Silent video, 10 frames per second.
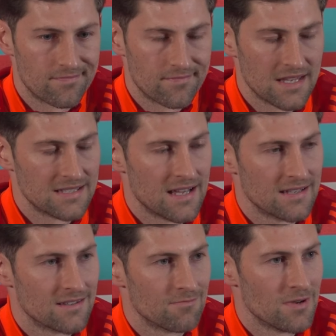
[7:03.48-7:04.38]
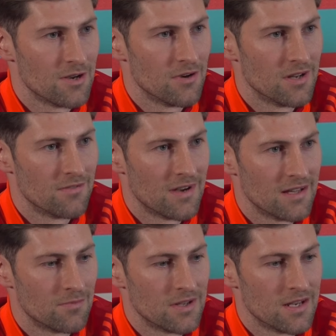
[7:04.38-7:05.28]
there's that period of
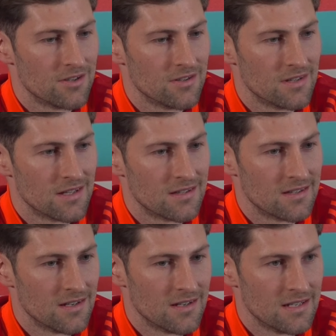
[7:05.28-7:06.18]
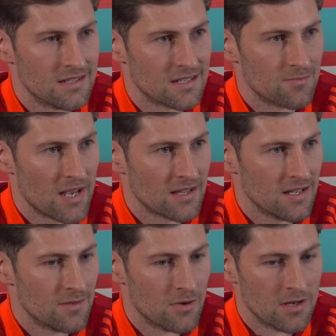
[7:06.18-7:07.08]
adaptation that is
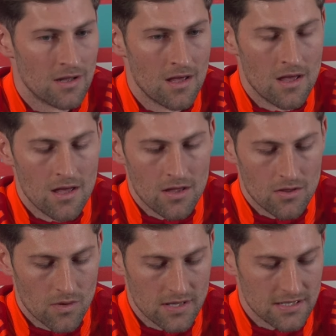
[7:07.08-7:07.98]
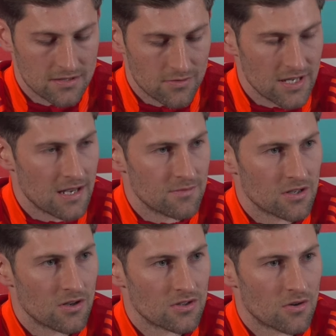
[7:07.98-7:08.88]
expected, but the way these three games
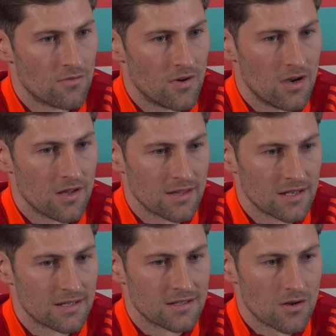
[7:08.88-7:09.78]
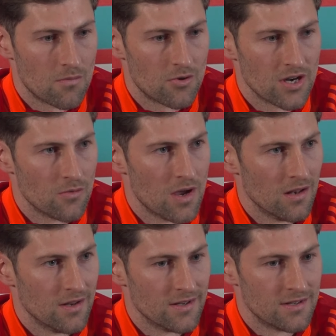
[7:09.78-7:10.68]
have gone so far, I think it's gone pretty
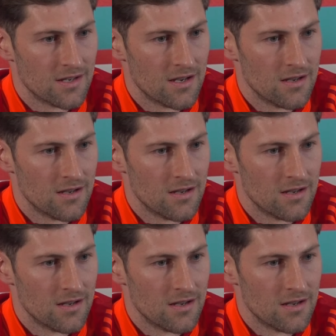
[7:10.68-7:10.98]
well, and